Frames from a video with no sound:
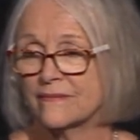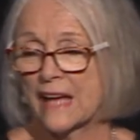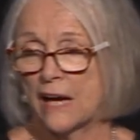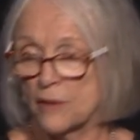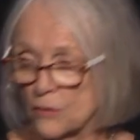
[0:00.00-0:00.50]

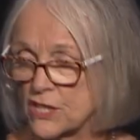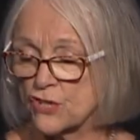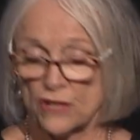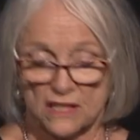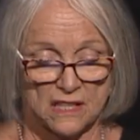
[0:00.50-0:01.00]
How about we
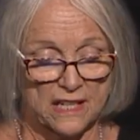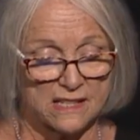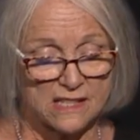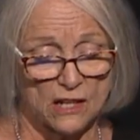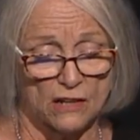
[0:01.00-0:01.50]
strengthen
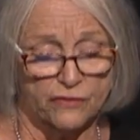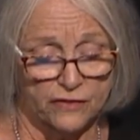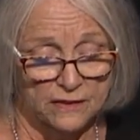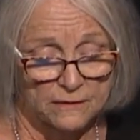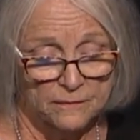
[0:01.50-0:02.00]
ourselves
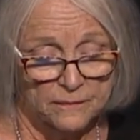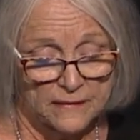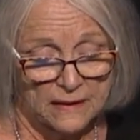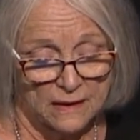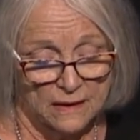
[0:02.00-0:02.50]

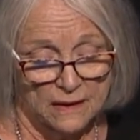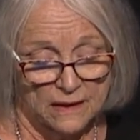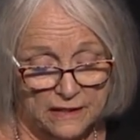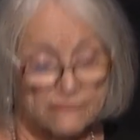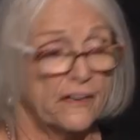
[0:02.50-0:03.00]

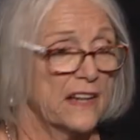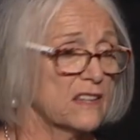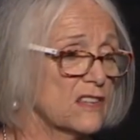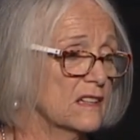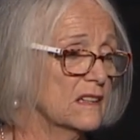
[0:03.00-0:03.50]
in
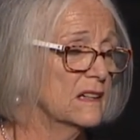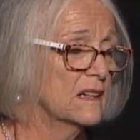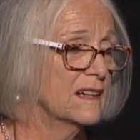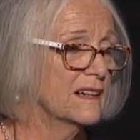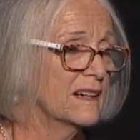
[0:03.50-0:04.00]
faith?
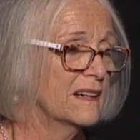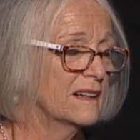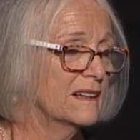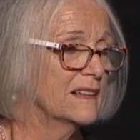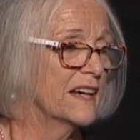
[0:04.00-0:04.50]

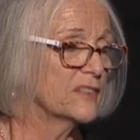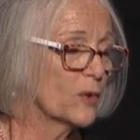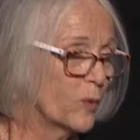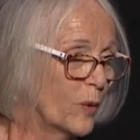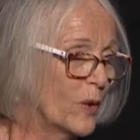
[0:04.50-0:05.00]
And the
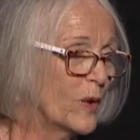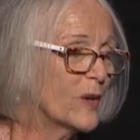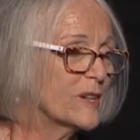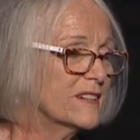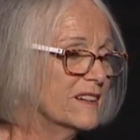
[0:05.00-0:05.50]

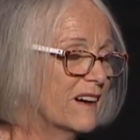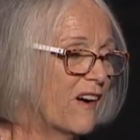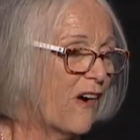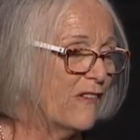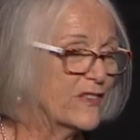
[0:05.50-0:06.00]
word
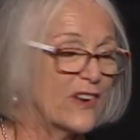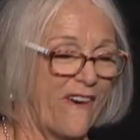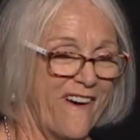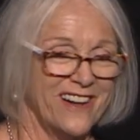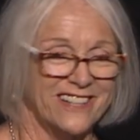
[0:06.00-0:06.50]
of
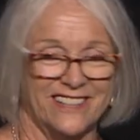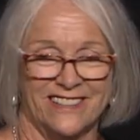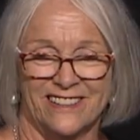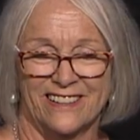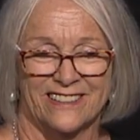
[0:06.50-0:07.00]
God,
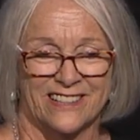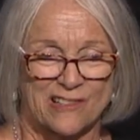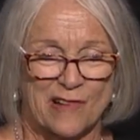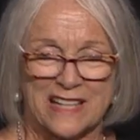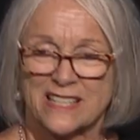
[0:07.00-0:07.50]
the
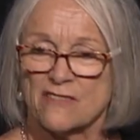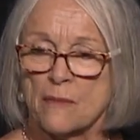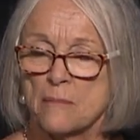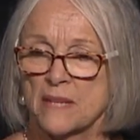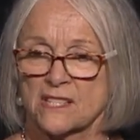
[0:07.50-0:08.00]
crux of
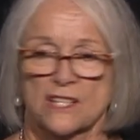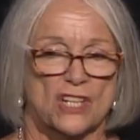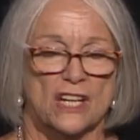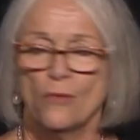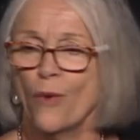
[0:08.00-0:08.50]
my message,
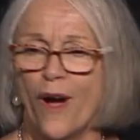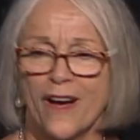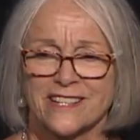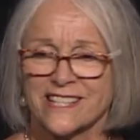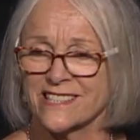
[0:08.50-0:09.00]
it
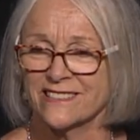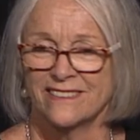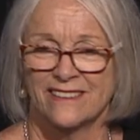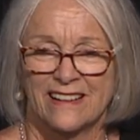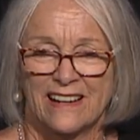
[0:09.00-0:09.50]
works.
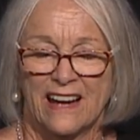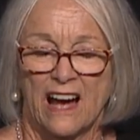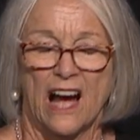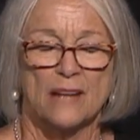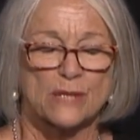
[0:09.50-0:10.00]

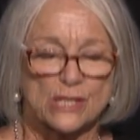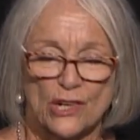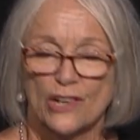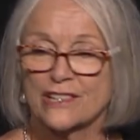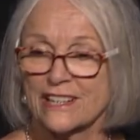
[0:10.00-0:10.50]
I'm so
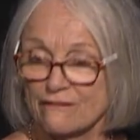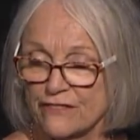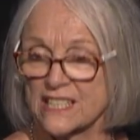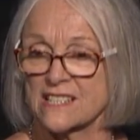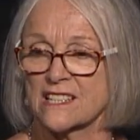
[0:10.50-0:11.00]

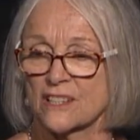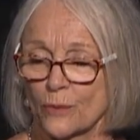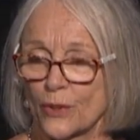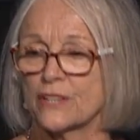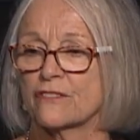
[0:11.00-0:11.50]
convinced in the
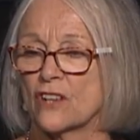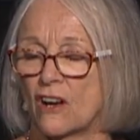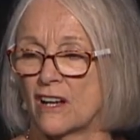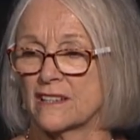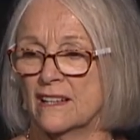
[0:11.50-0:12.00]
word of
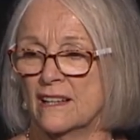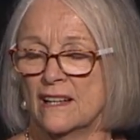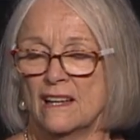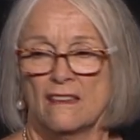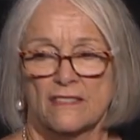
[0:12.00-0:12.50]
God.
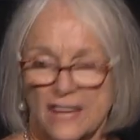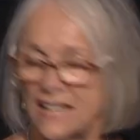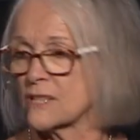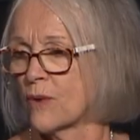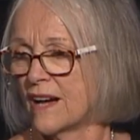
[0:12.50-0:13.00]

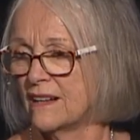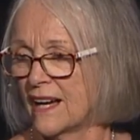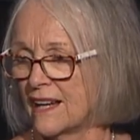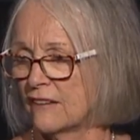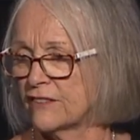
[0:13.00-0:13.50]
That's why I
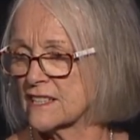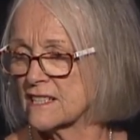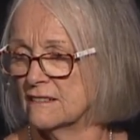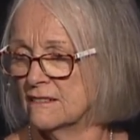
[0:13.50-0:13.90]
love it.